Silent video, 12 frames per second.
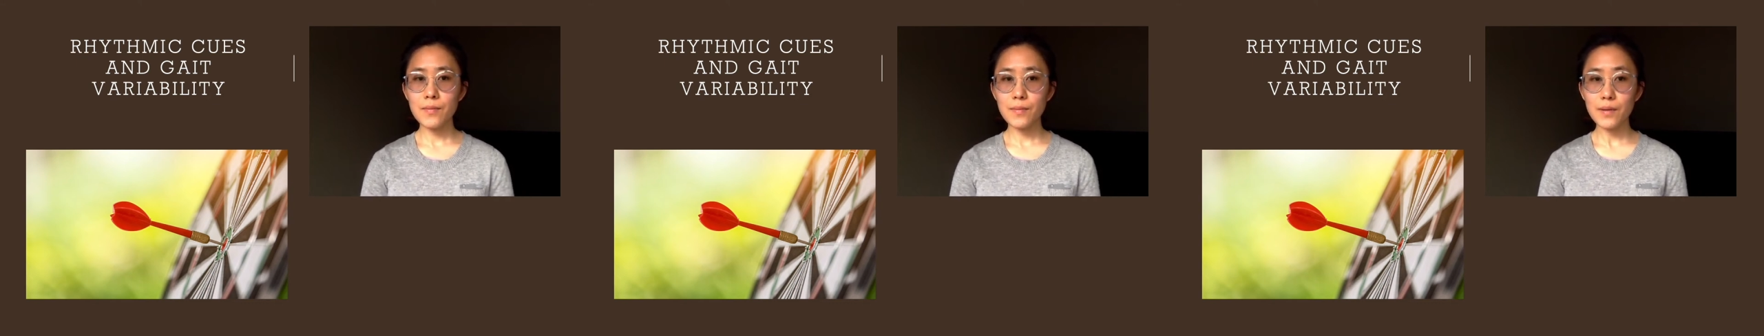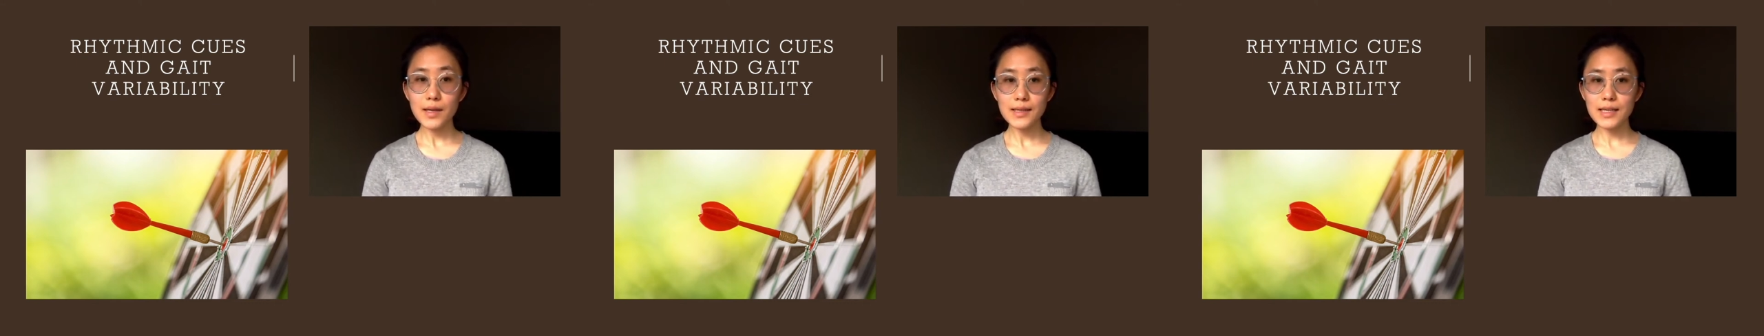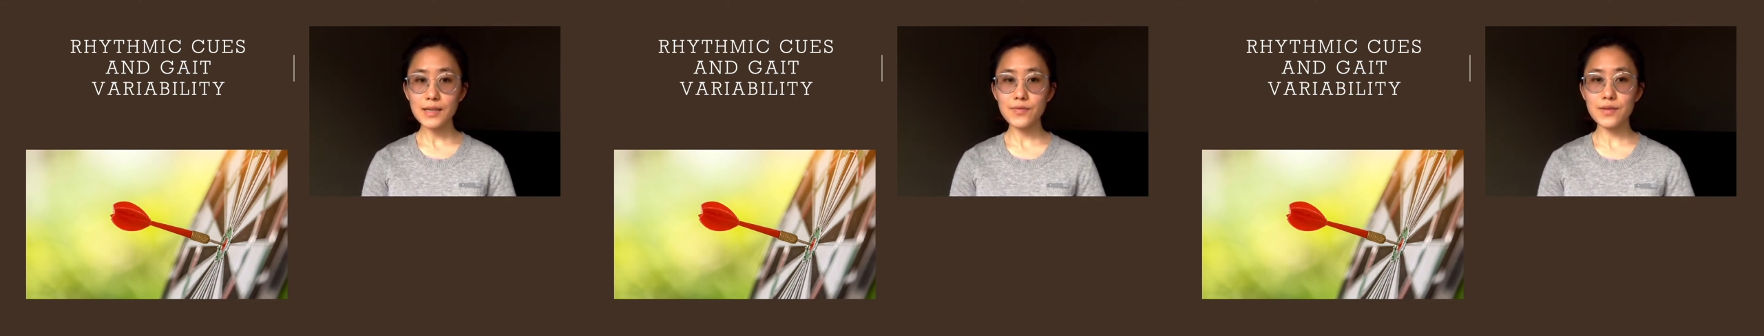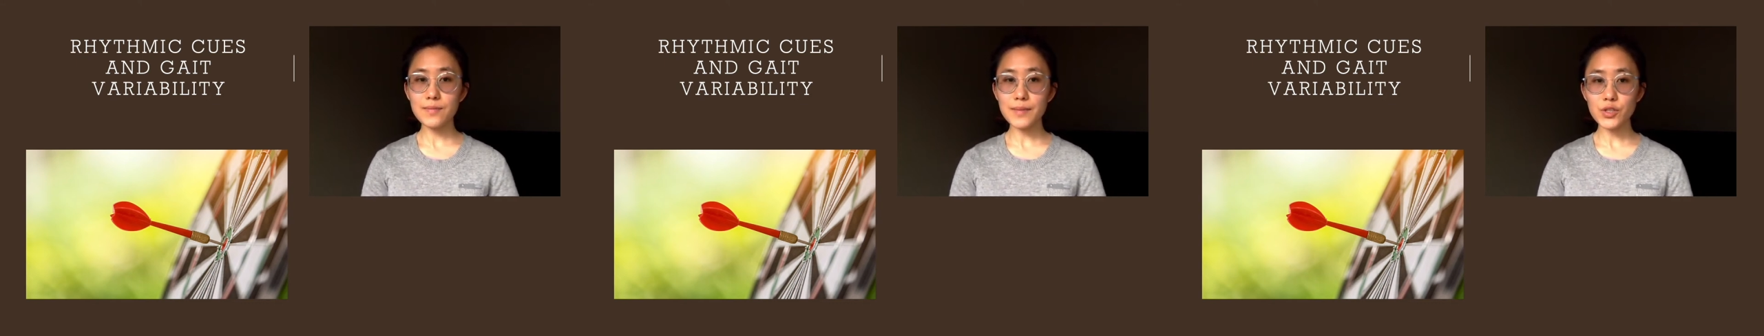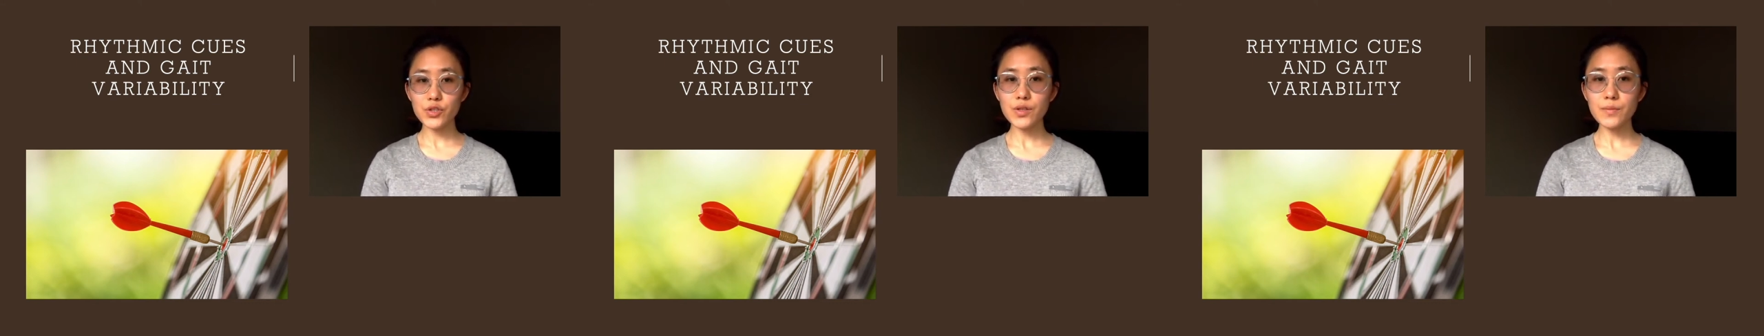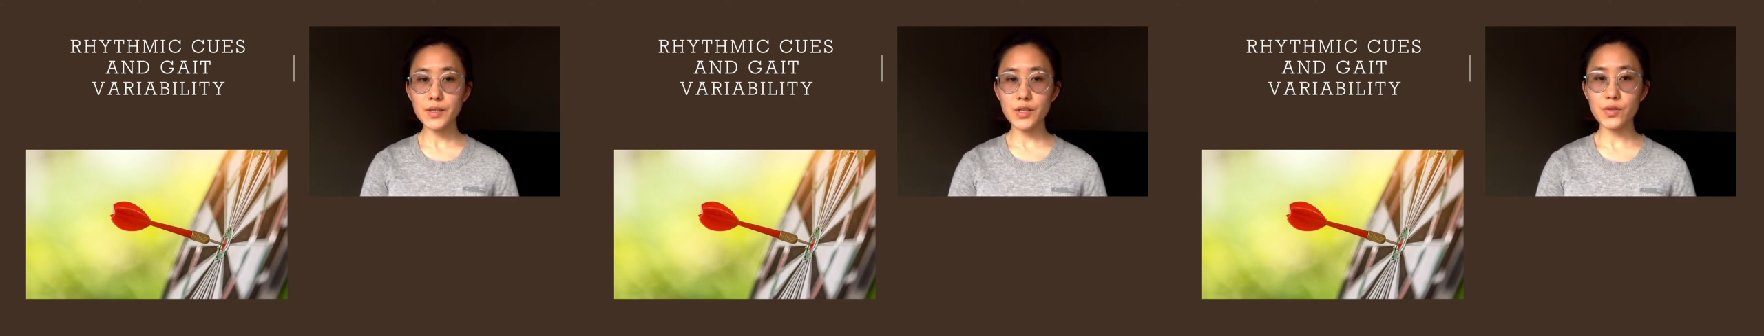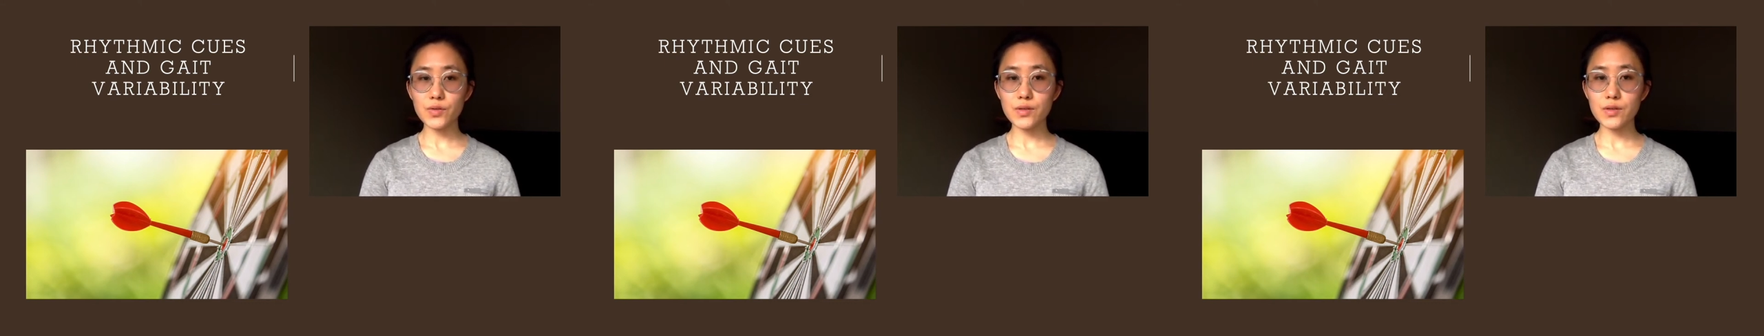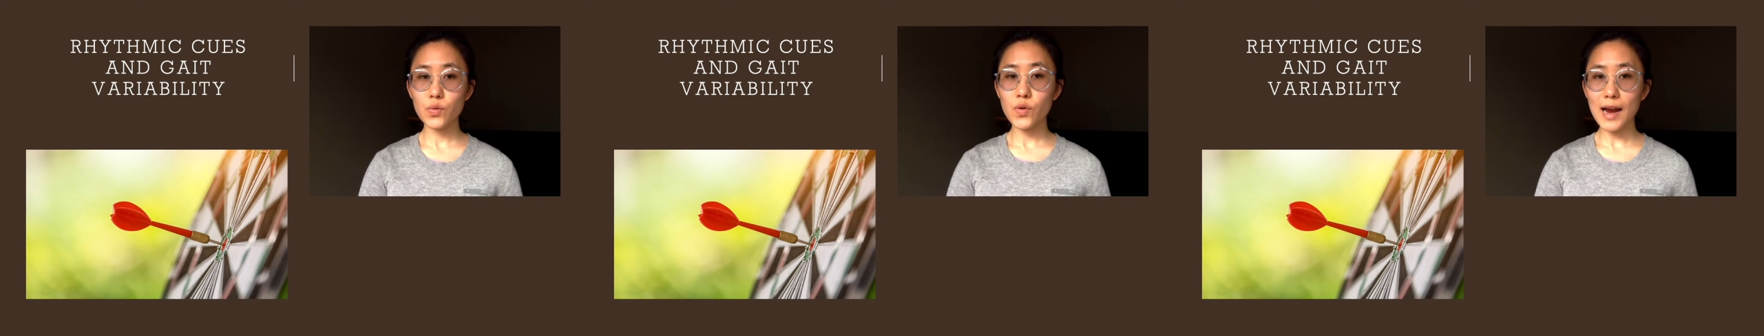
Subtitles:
But if the metronome cues were